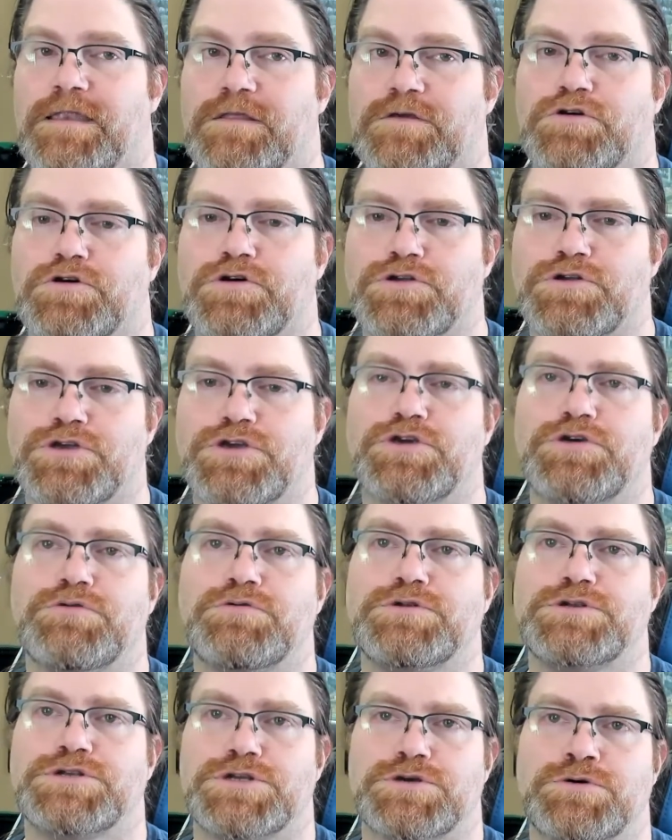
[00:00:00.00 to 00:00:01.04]
could you
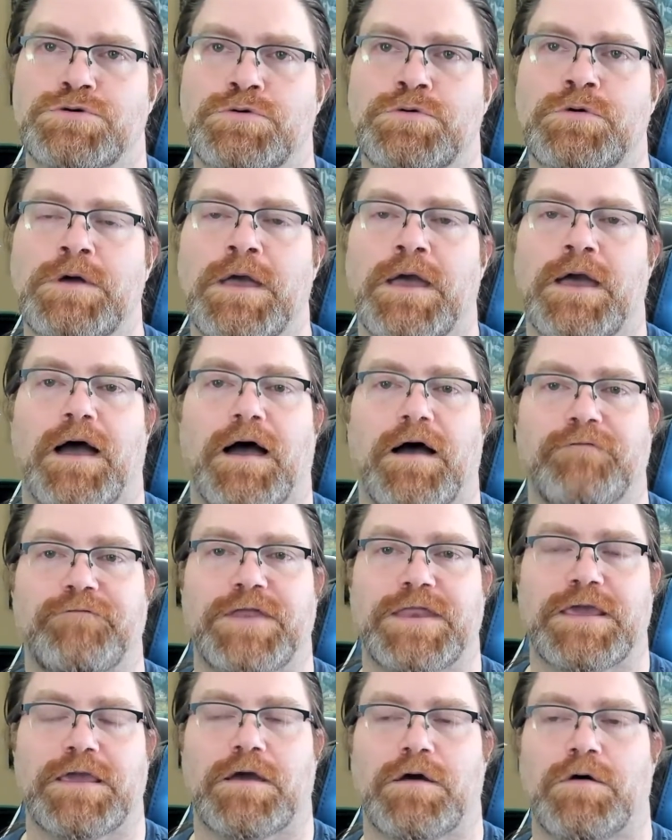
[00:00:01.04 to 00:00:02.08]
do a
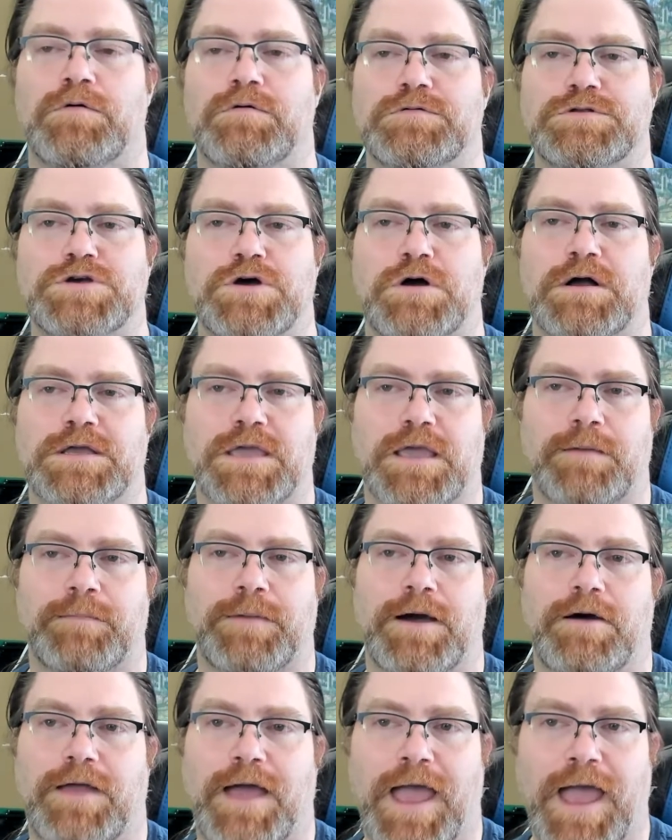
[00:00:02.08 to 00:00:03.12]
video talking
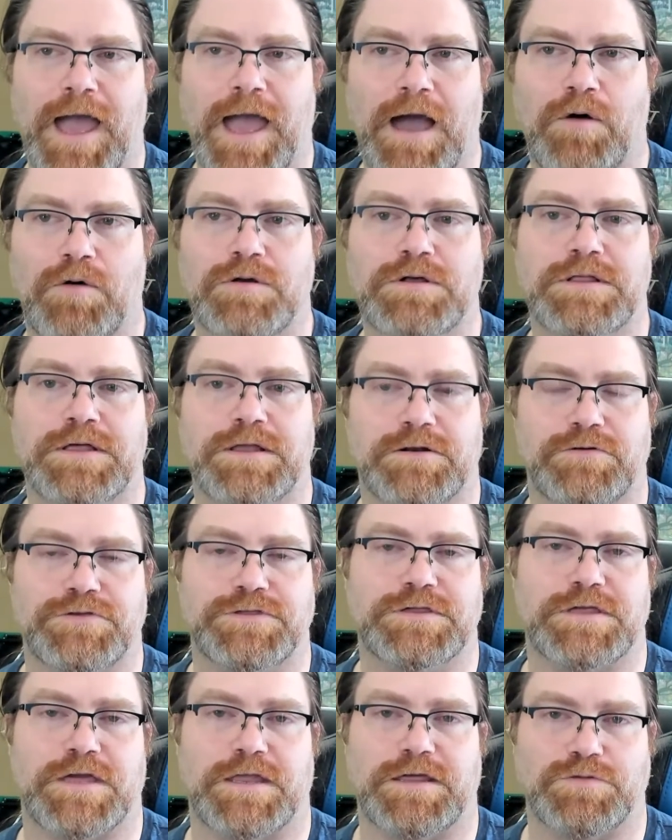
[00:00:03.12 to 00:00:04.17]
about how clinical
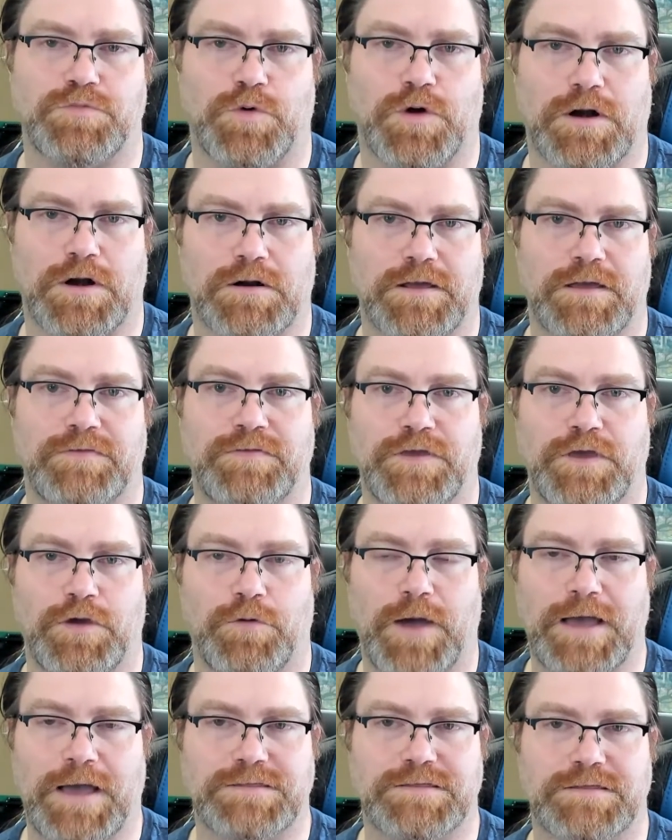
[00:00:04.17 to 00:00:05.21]
studies work in the
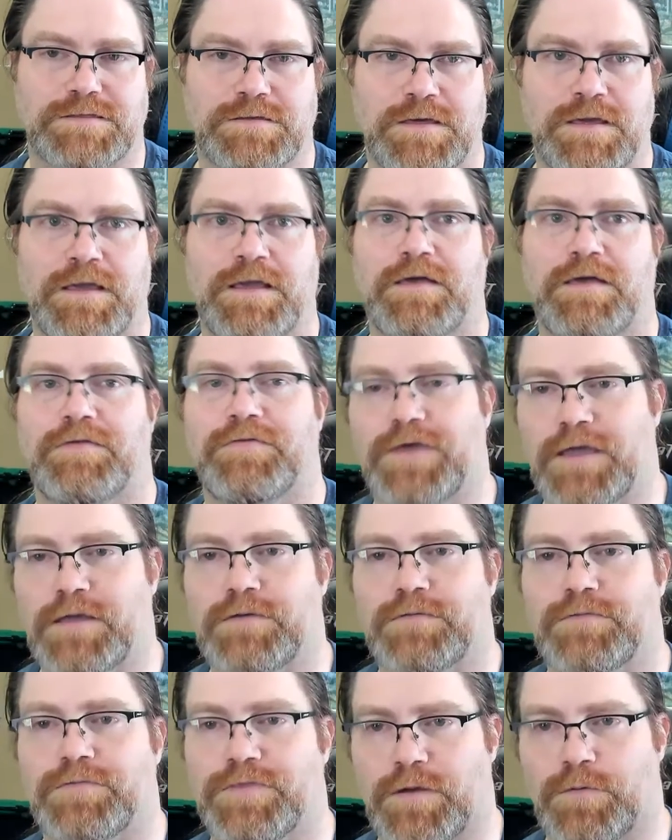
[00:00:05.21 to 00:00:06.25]
US?
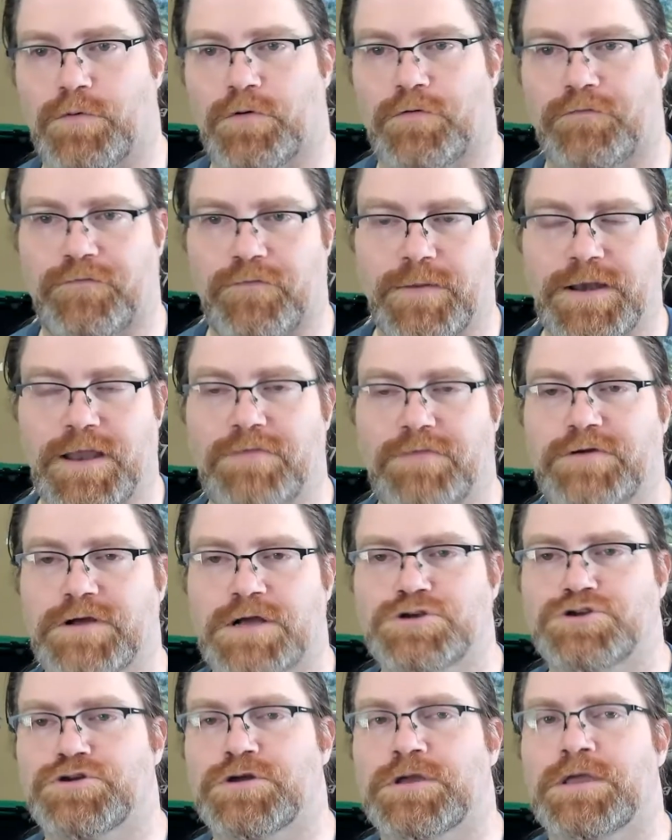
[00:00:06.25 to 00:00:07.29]
They, they were from another
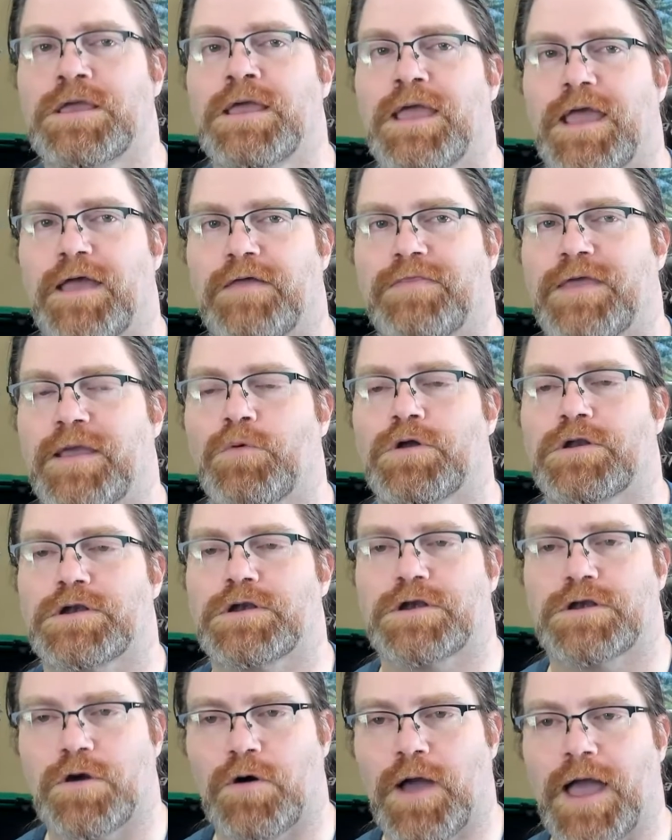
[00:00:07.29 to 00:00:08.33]
country and they wanted to
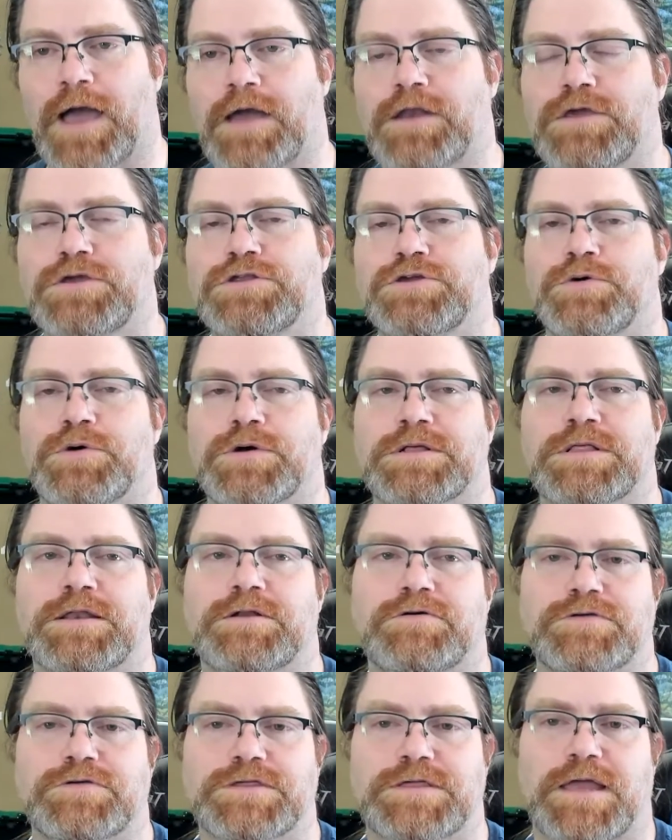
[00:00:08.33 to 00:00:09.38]
know how do you do a
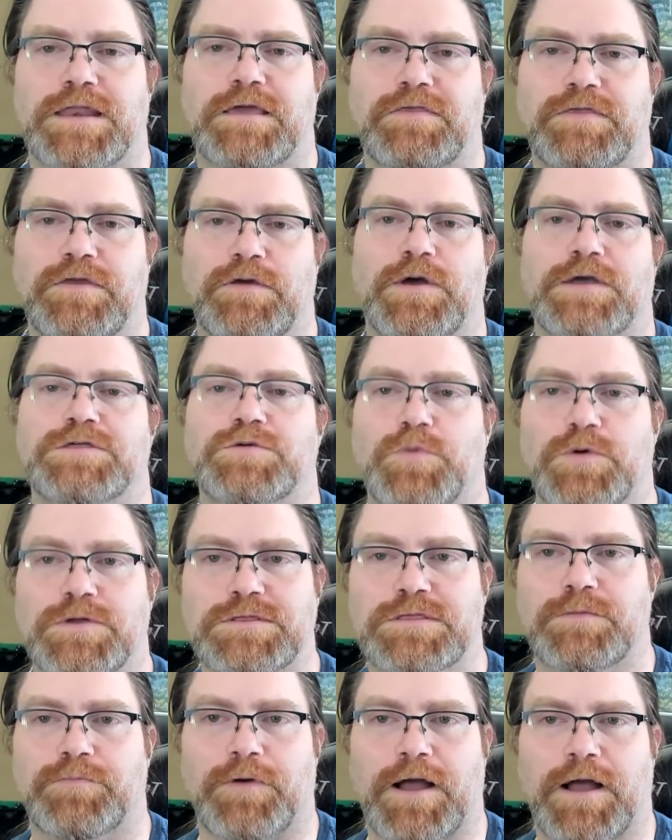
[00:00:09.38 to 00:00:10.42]
clinical study in the US? What's
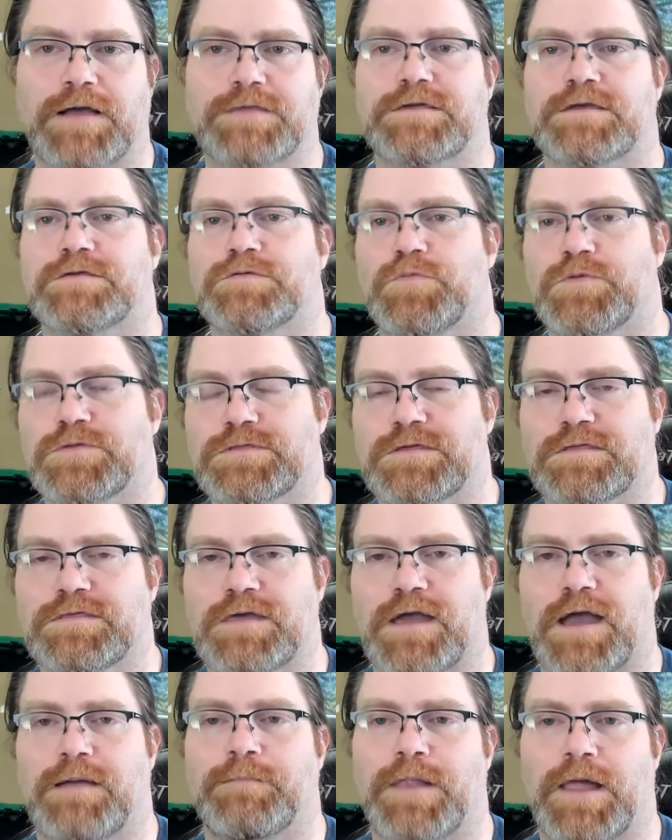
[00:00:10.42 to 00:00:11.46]
the process? What's the
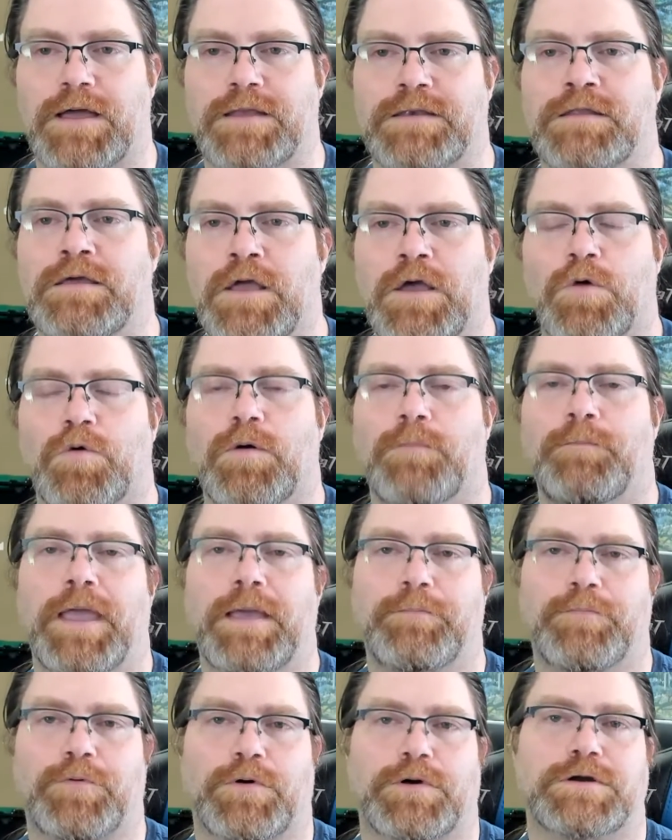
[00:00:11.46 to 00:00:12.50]
timeline? What
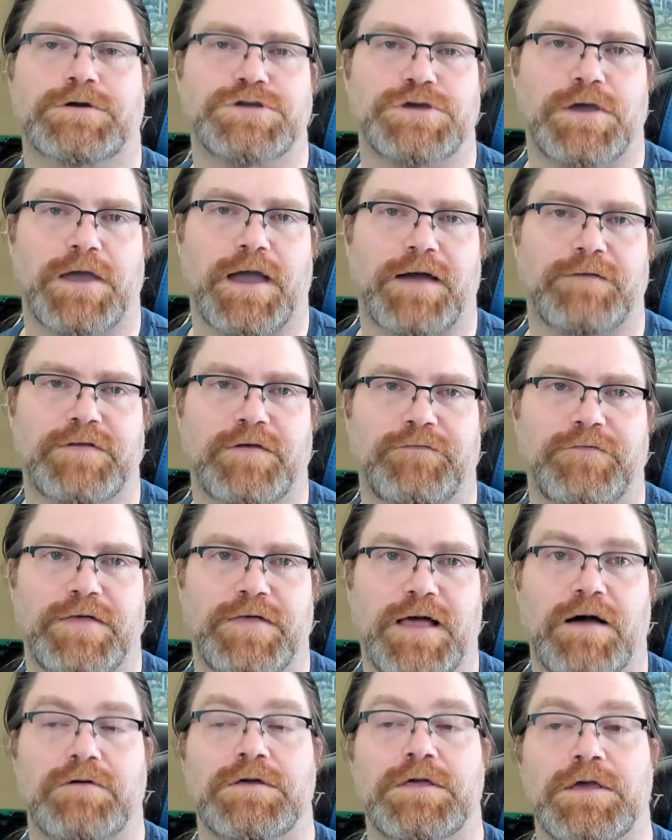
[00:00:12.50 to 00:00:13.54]
paperwork do you have to fill
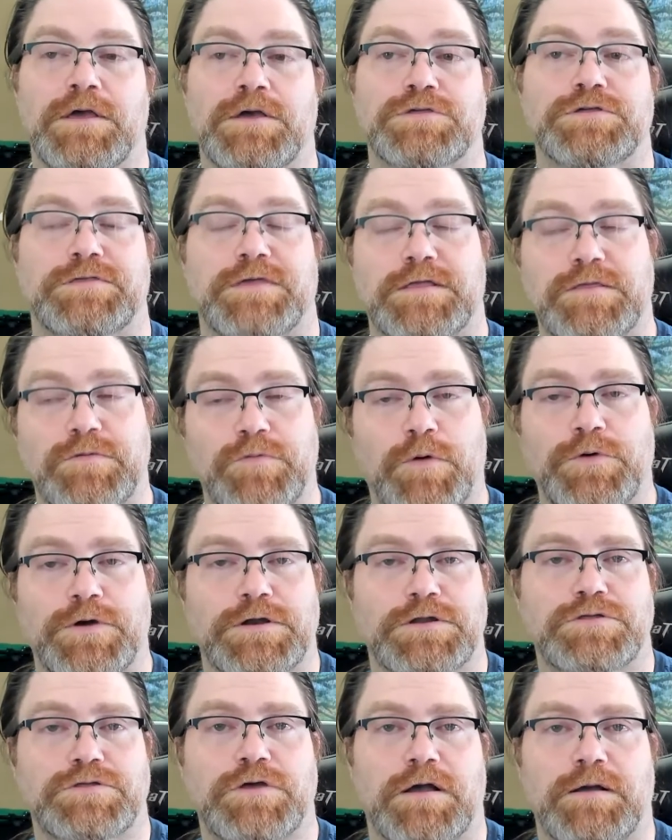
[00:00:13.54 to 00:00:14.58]
out? So that's what we're going
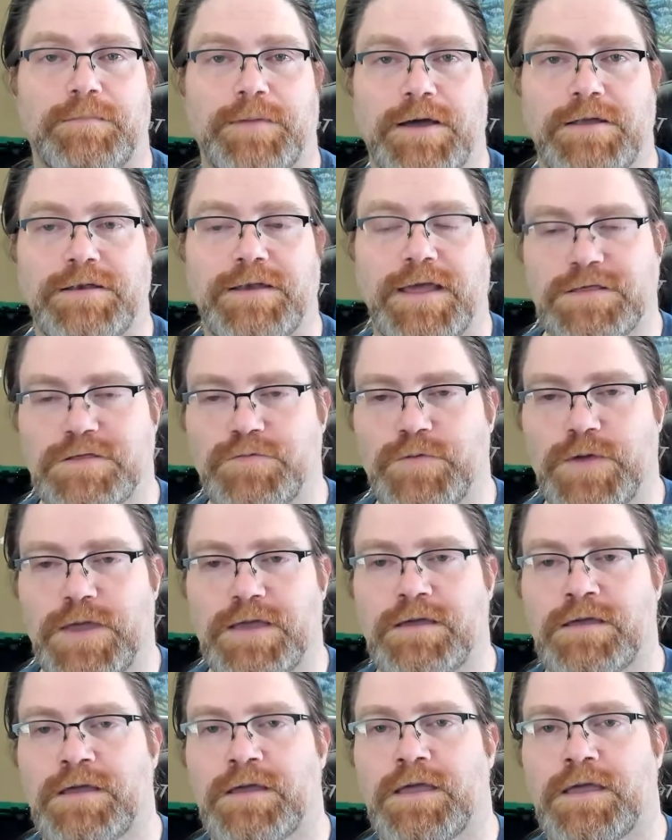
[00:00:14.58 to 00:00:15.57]
to talk about next week,